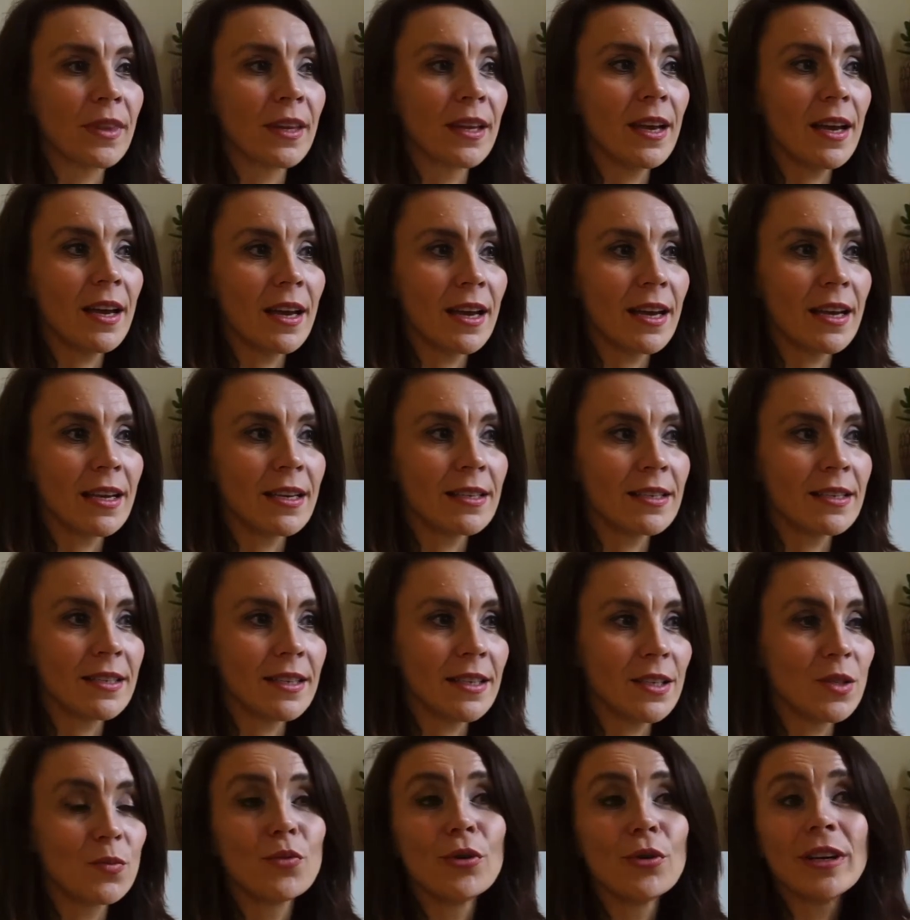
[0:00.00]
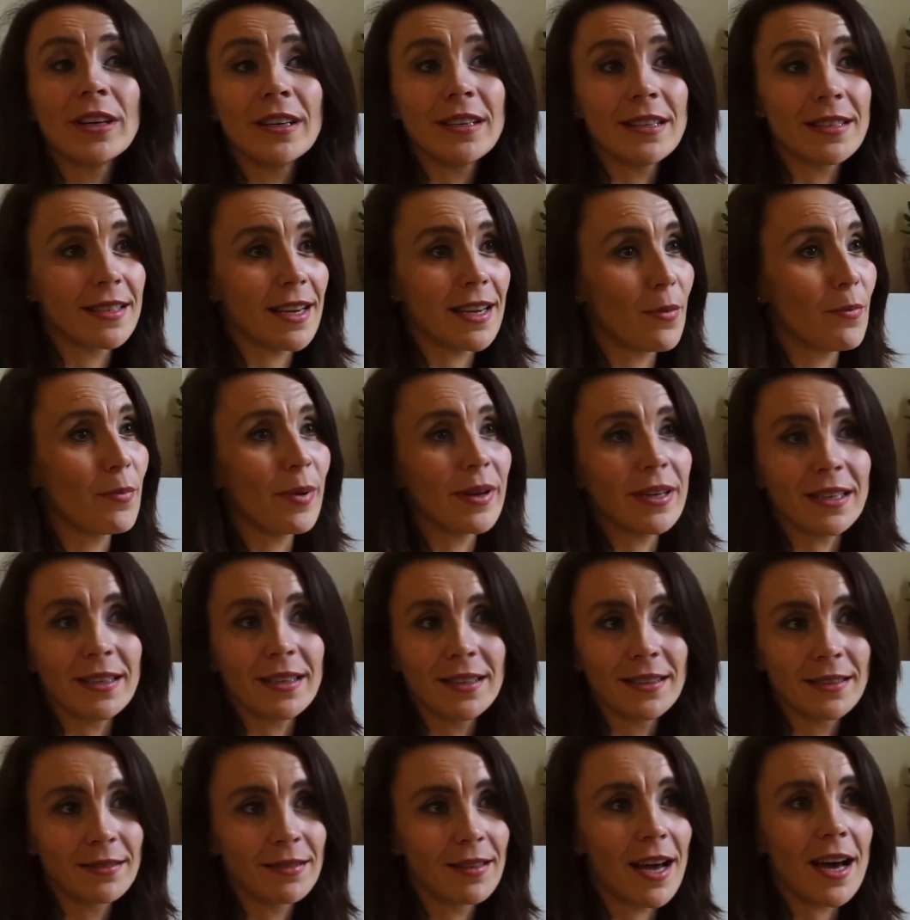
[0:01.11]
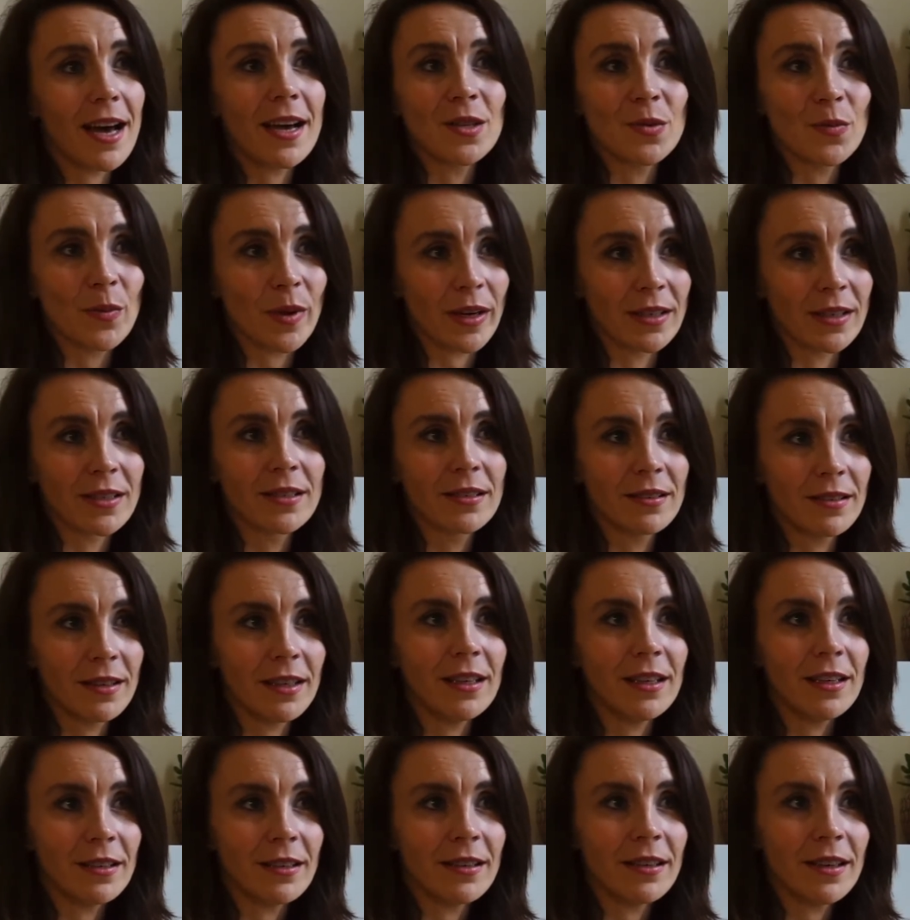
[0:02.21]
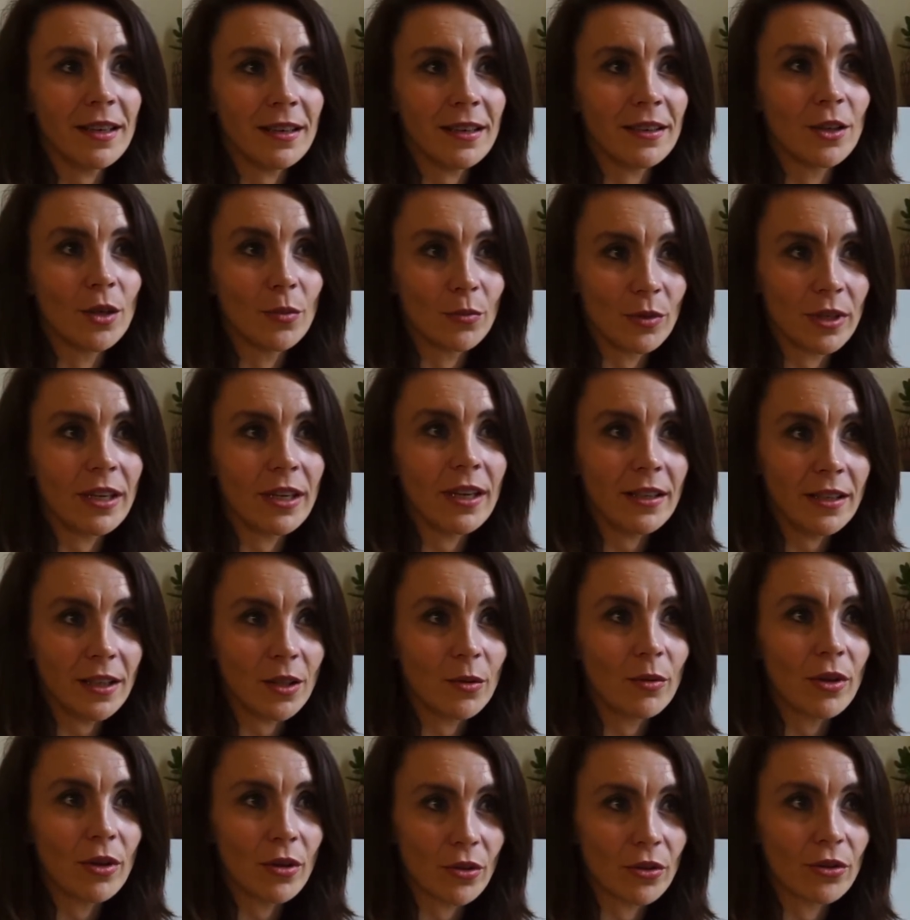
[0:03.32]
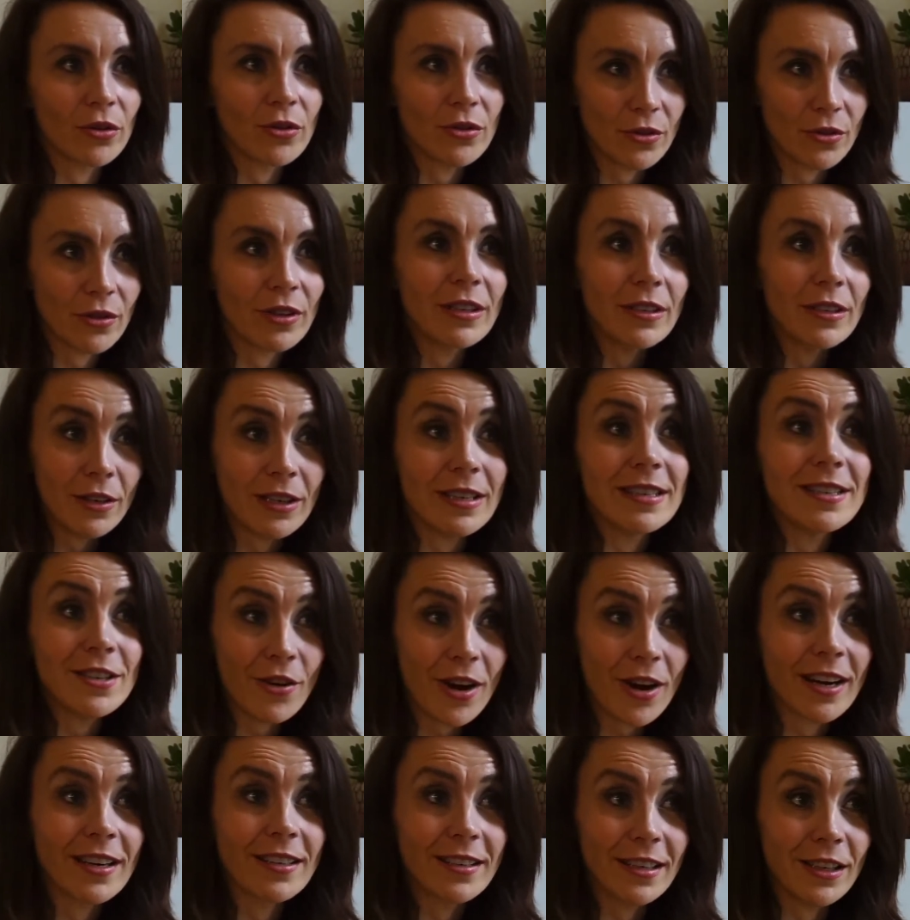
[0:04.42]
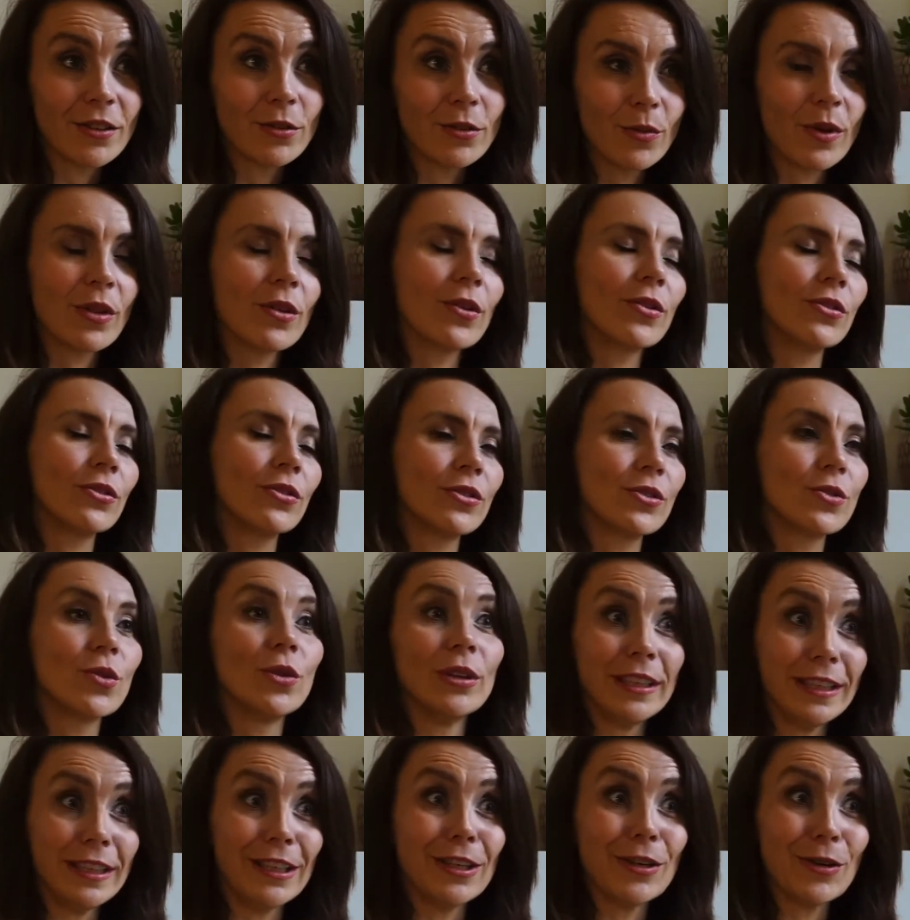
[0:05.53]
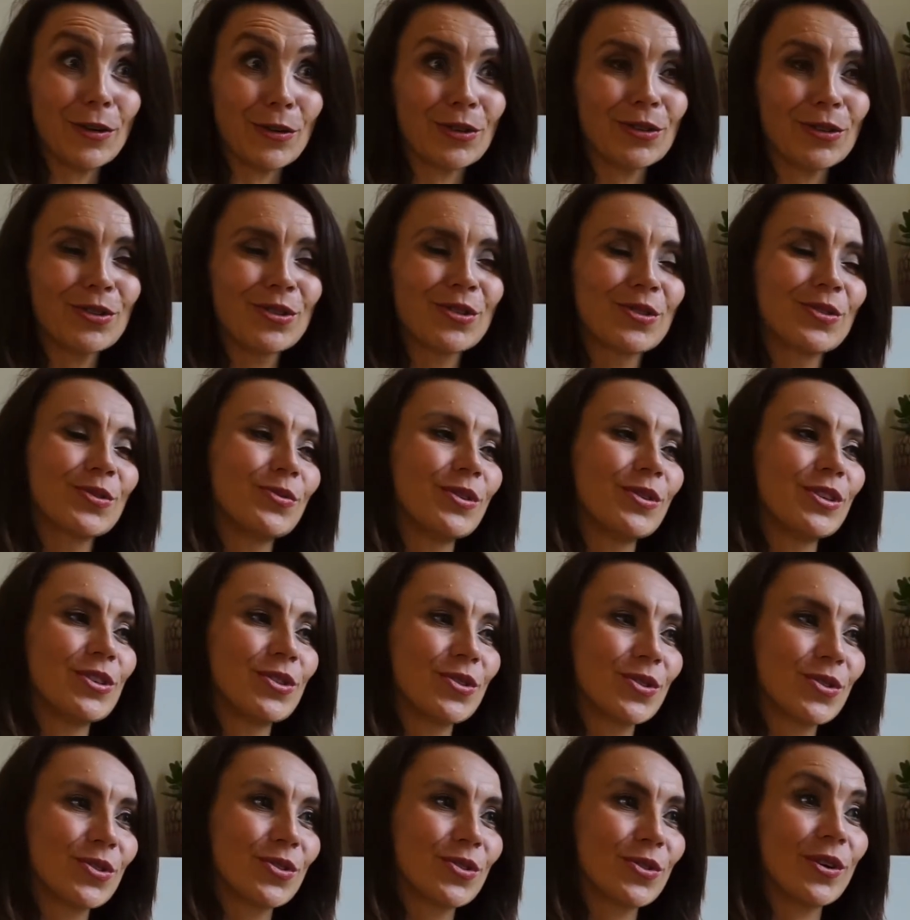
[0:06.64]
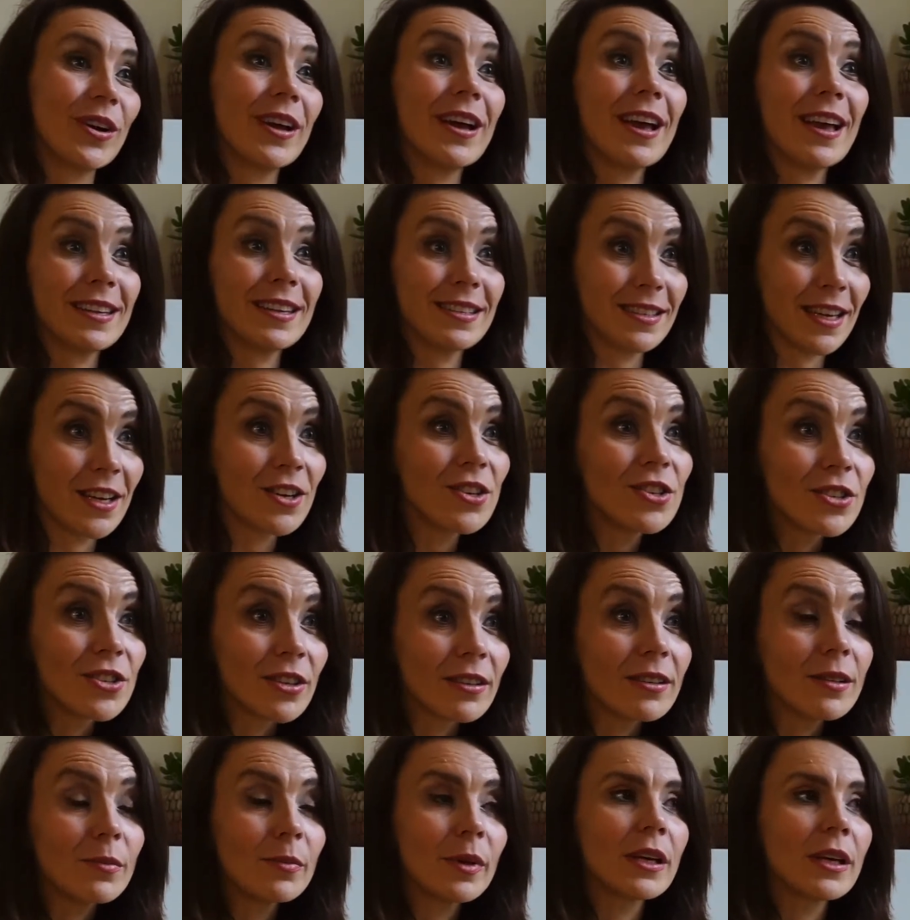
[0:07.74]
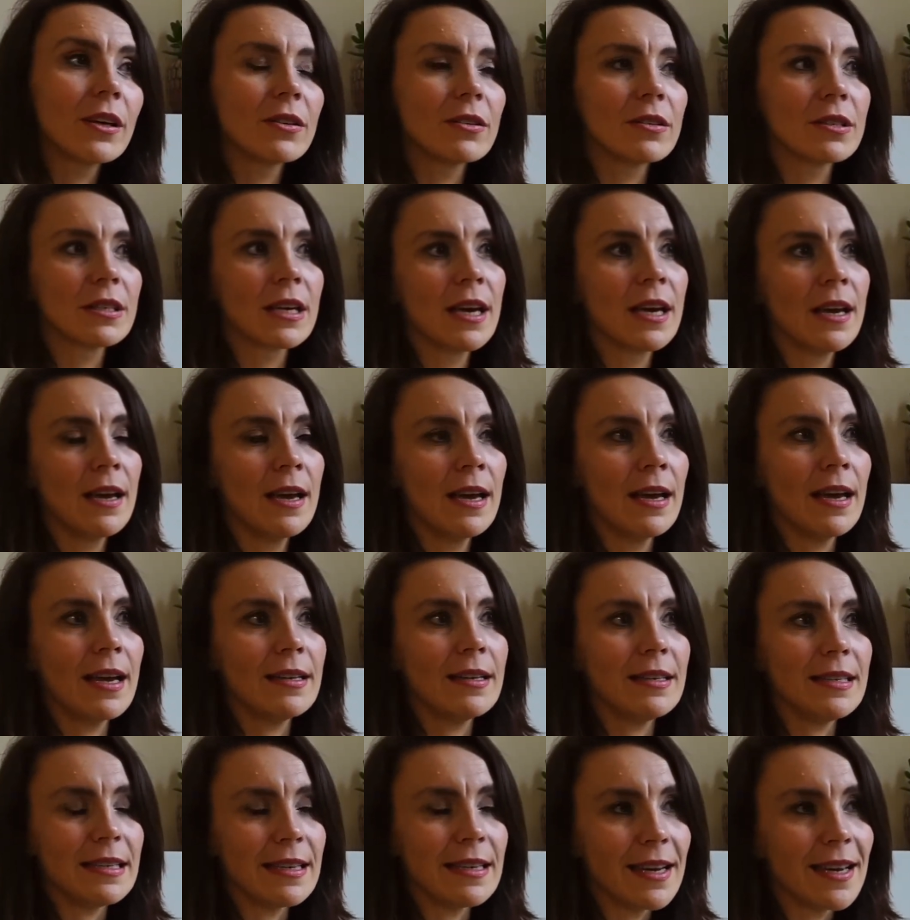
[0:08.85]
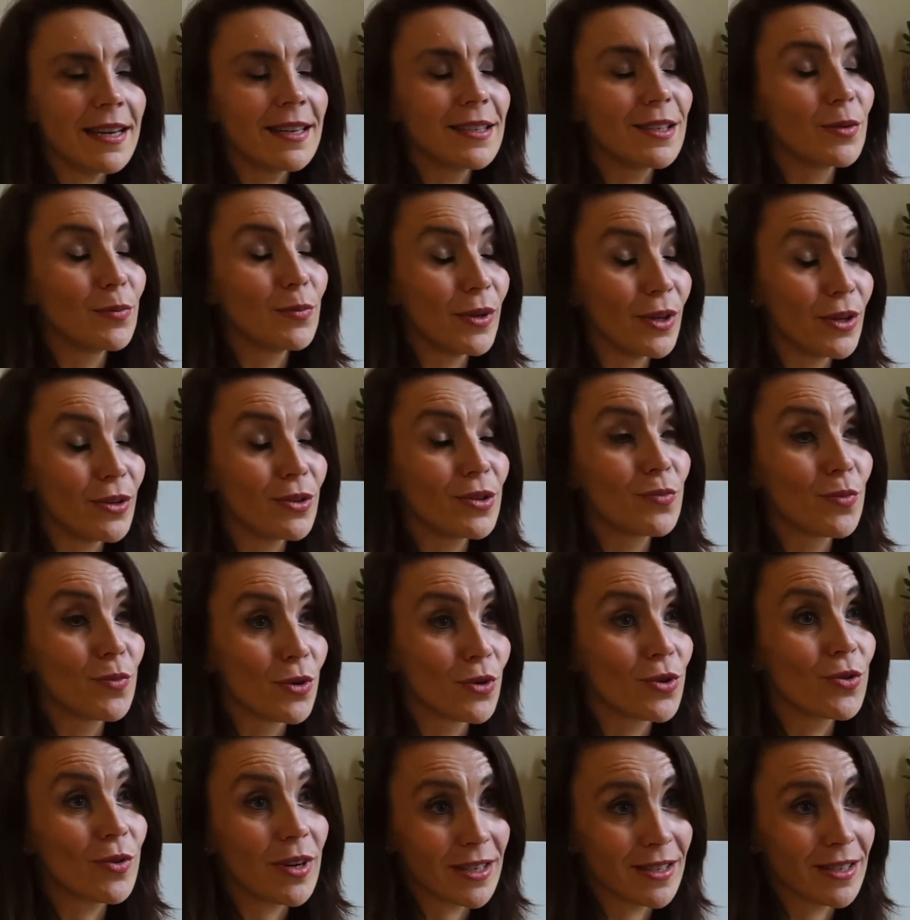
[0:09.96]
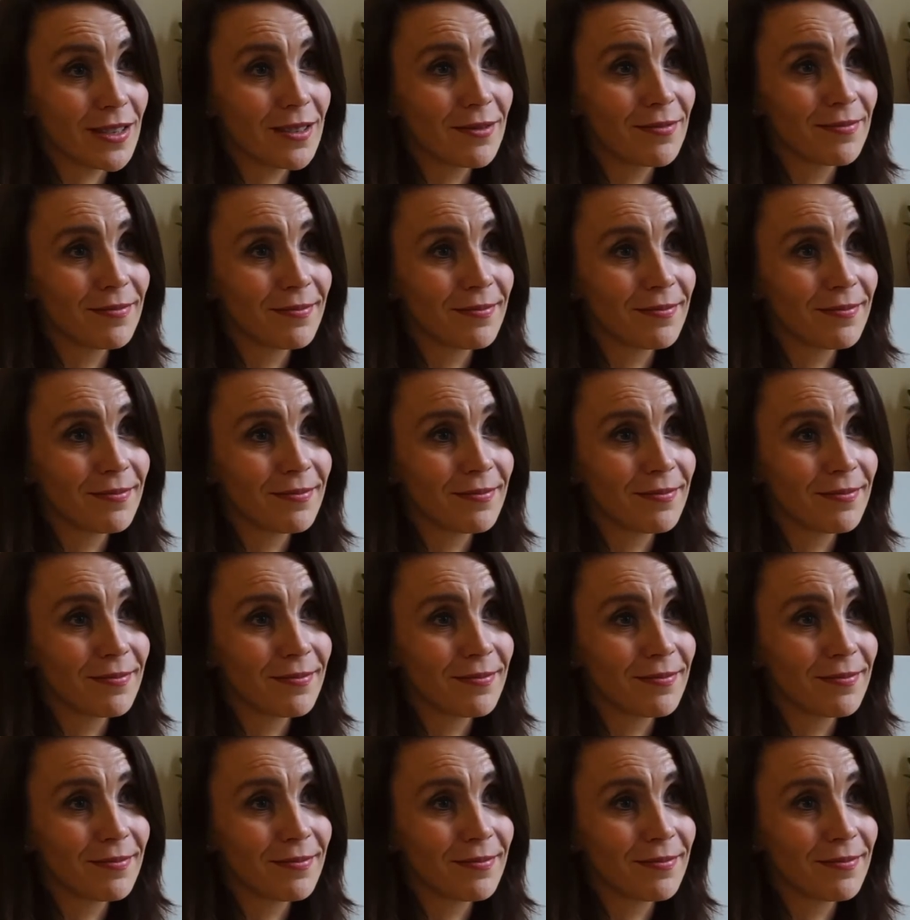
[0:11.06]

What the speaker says: and it's bring this empathic aspect in communicating with others, interacting with others or leading others, which is also essential because at the end it builds more trust.